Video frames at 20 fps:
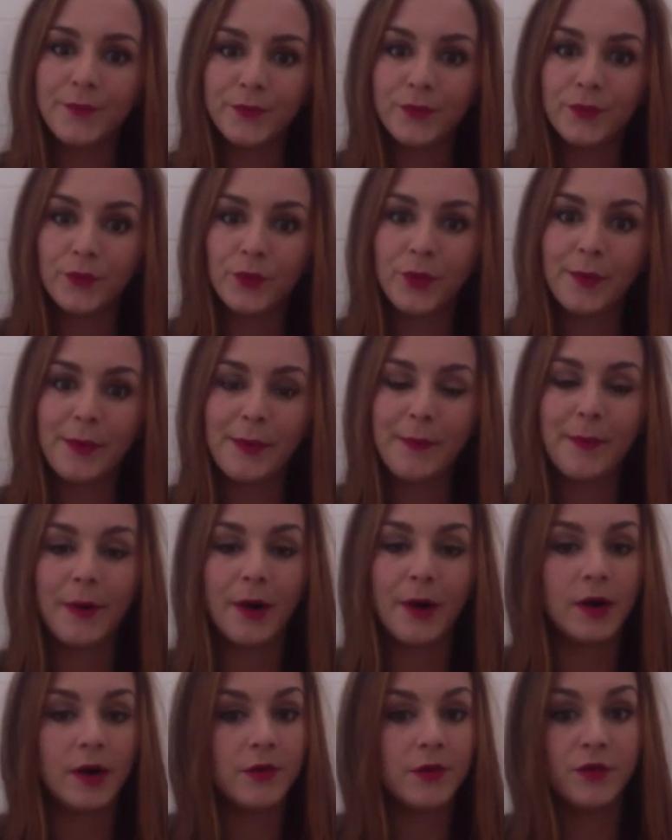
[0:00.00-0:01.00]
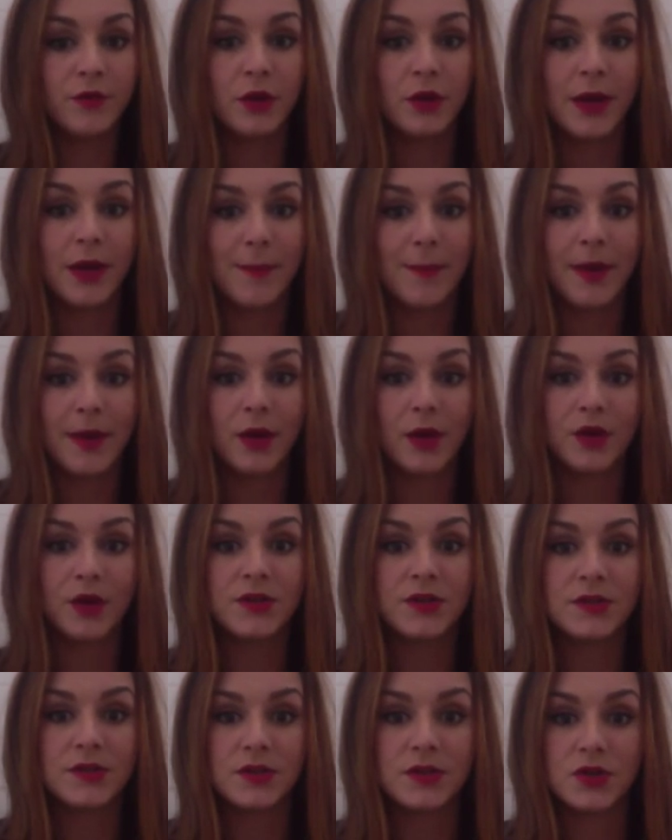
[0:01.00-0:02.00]
Remember, if you can't make good
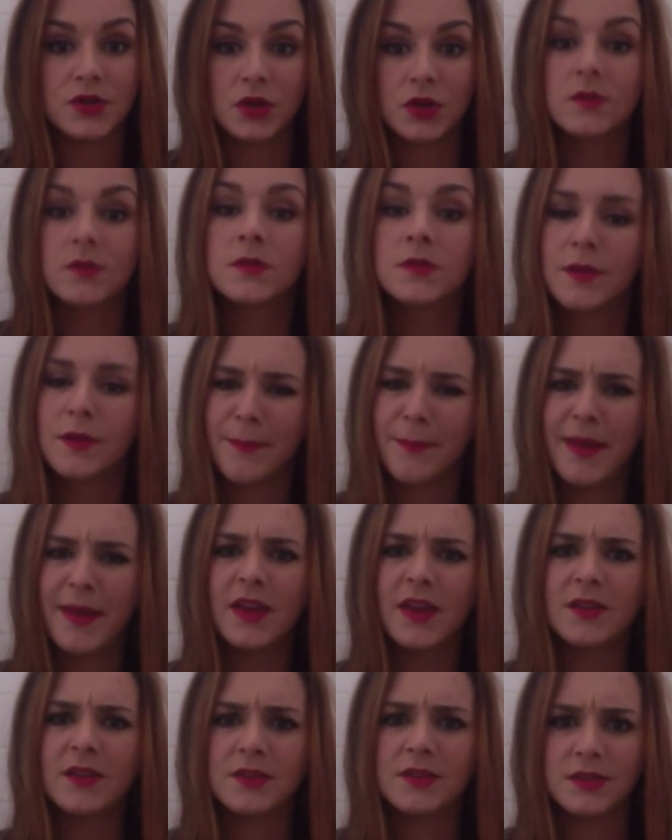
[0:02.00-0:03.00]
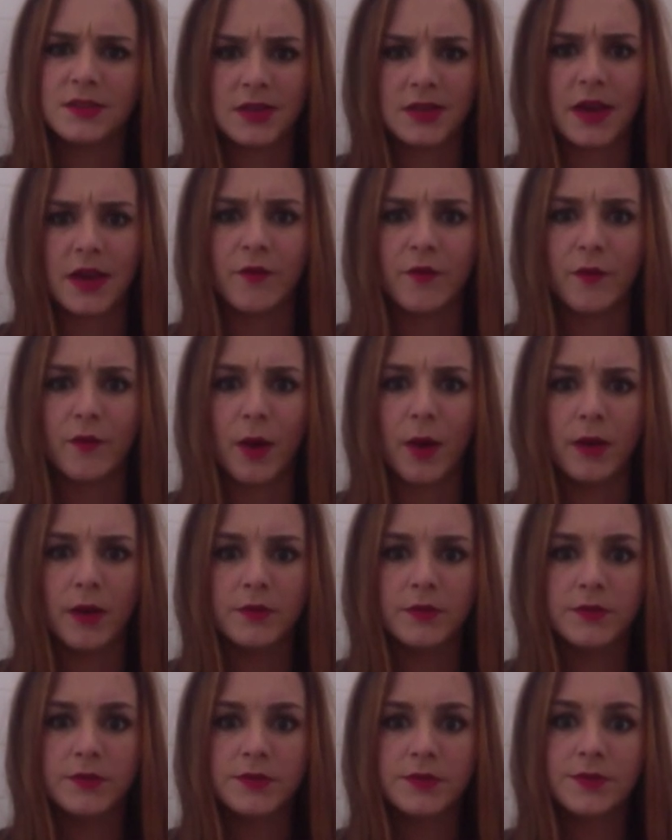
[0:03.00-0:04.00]
decisions, make safe
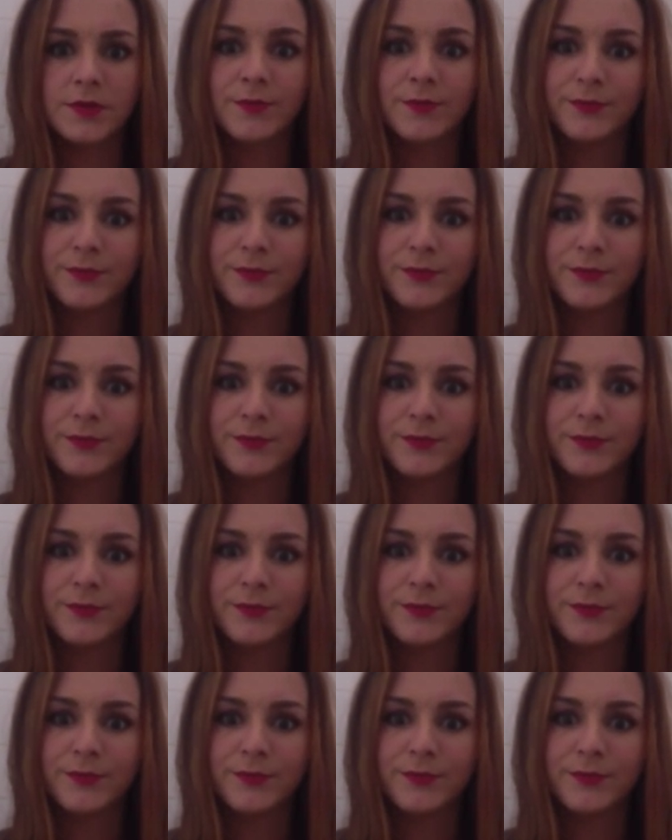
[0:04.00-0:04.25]
ones.